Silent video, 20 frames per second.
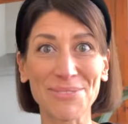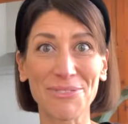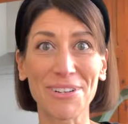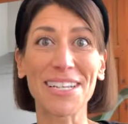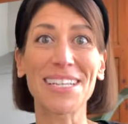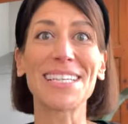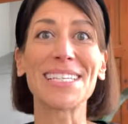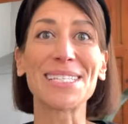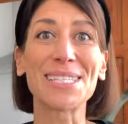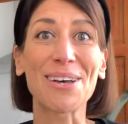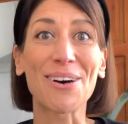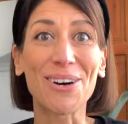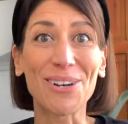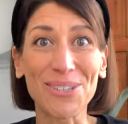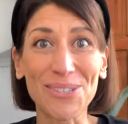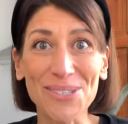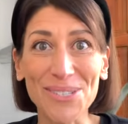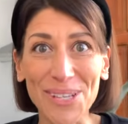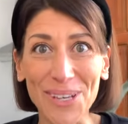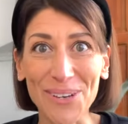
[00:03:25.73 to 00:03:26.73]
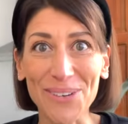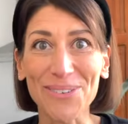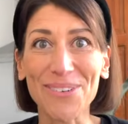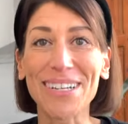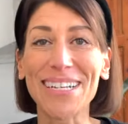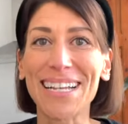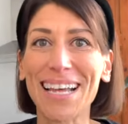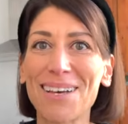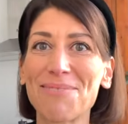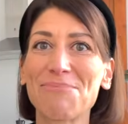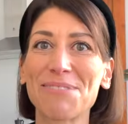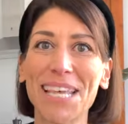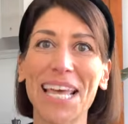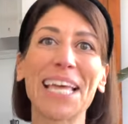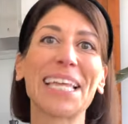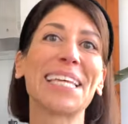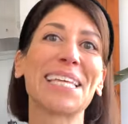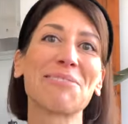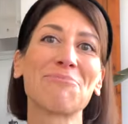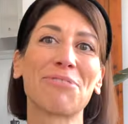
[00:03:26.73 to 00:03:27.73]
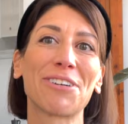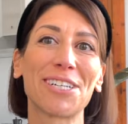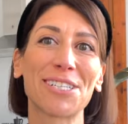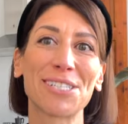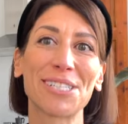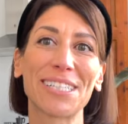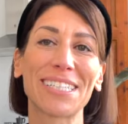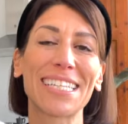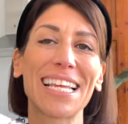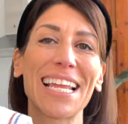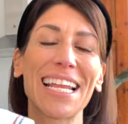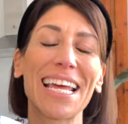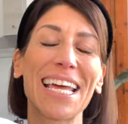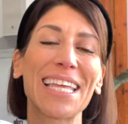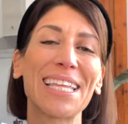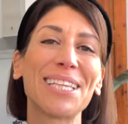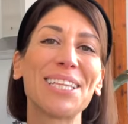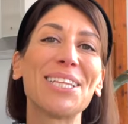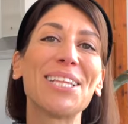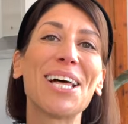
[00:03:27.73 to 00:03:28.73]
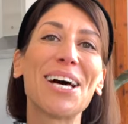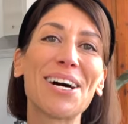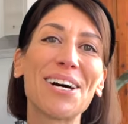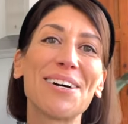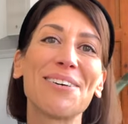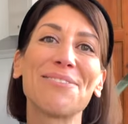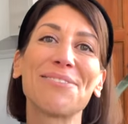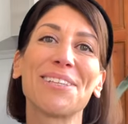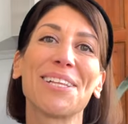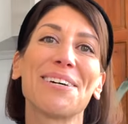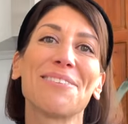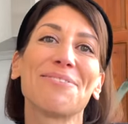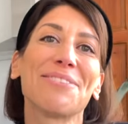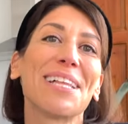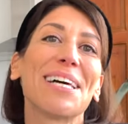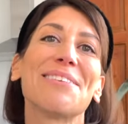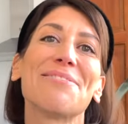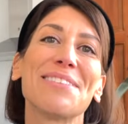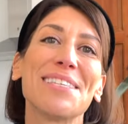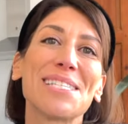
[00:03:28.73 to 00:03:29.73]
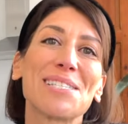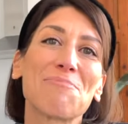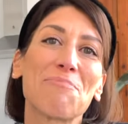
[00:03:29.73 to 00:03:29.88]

one is also an upcycling project, and I love, love, love this